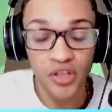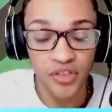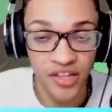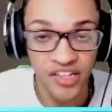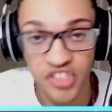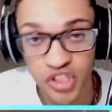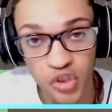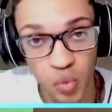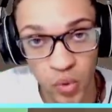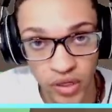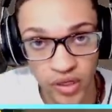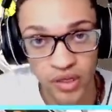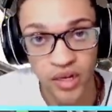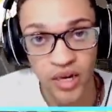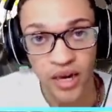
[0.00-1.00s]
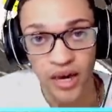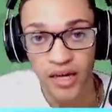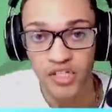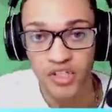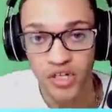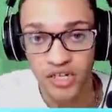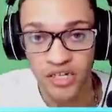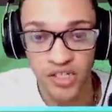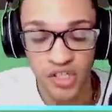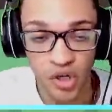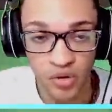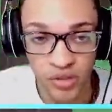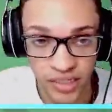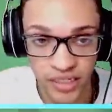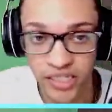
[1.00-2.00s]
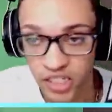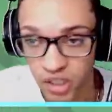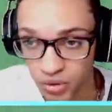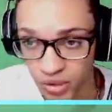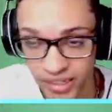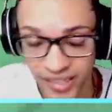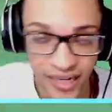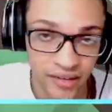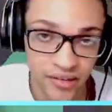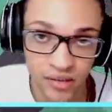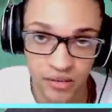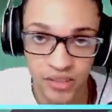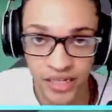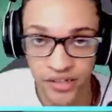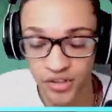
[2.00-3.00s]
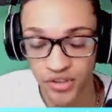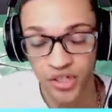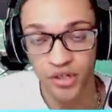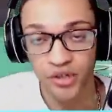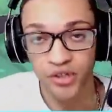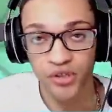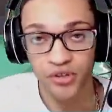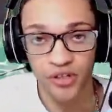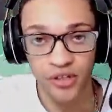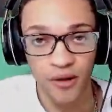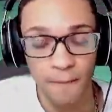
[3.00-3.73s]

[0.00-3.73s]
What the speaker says: then swing and try to get a kill and then get out the dangerous angle you're in.